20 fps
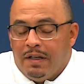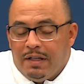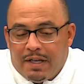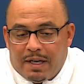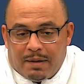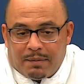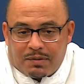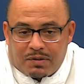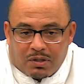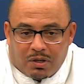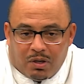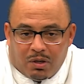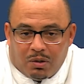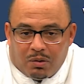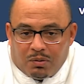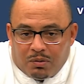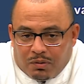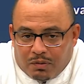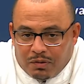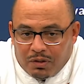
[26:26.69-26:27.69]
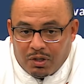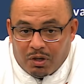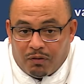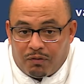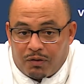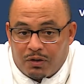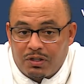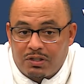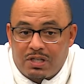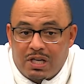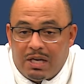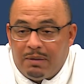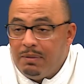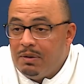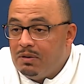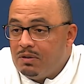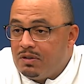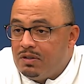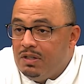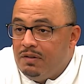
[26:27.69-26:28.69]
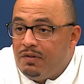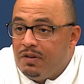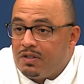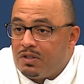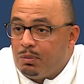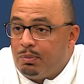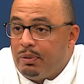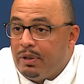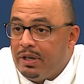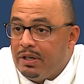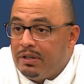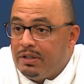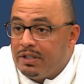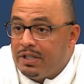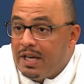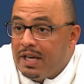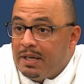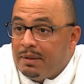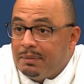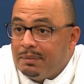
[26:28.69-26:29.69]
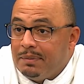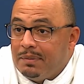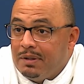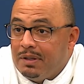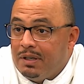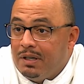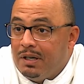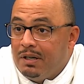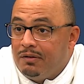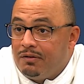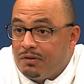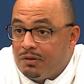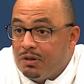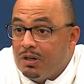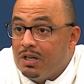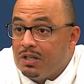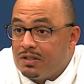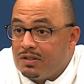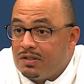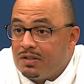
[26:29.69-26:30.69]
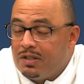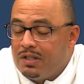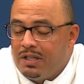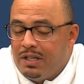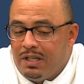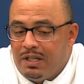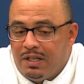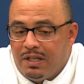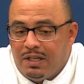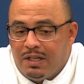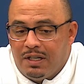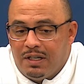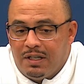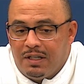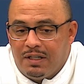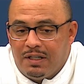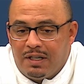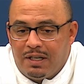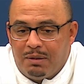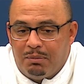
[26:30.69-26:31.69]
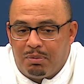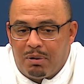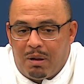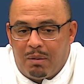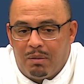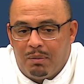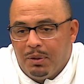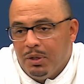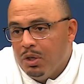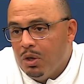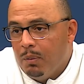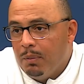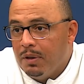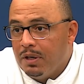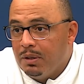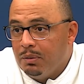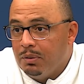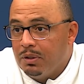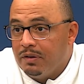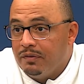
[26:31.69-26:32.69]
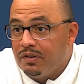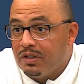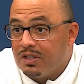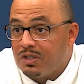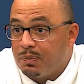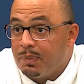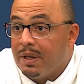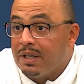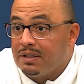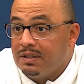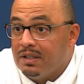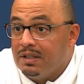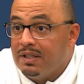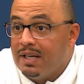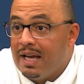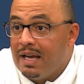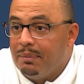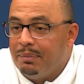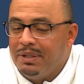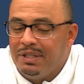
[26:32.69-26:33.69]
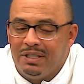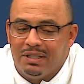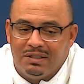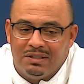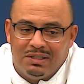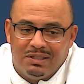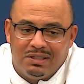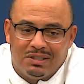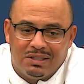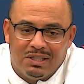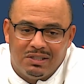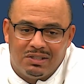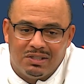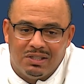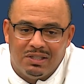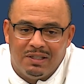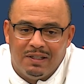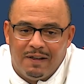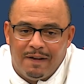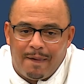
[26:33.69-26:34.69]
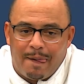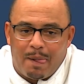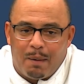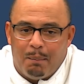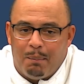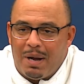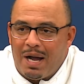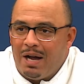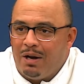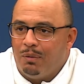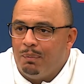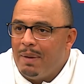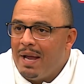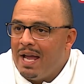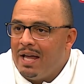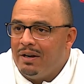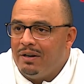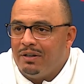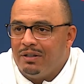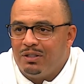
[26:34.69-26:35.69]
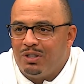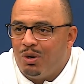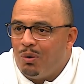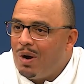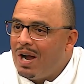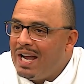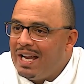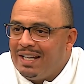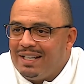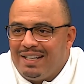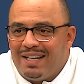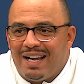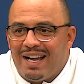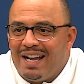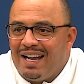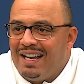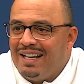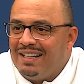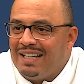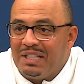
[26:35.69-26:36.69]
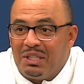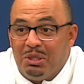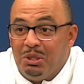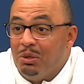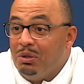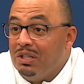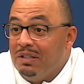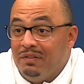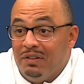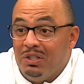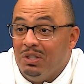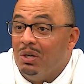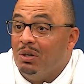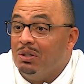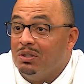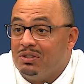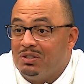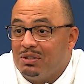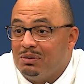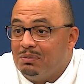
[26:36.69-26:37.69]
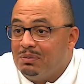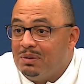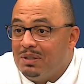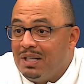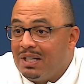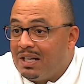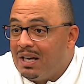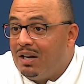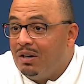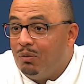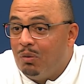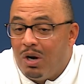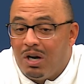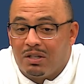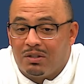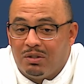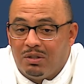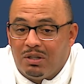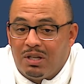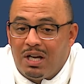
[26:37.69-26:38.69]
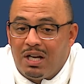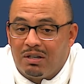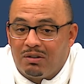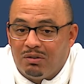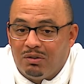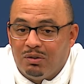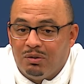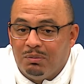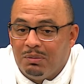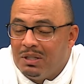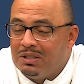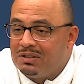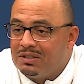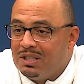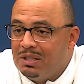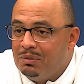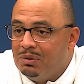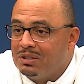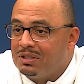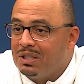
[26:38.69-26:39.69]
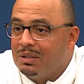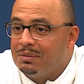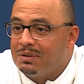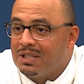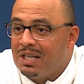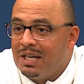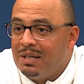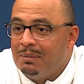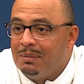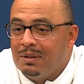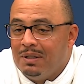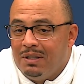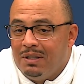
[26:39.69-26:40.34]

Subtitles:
Yep. So, you know, first game he was defensive player of the game for us, and probably nobody would have expected that, because he's such a mild-mannered, quiet guy. Like, you don't even notice him. Like, I walk through the locker room, I'll say, "What's up, Sype?"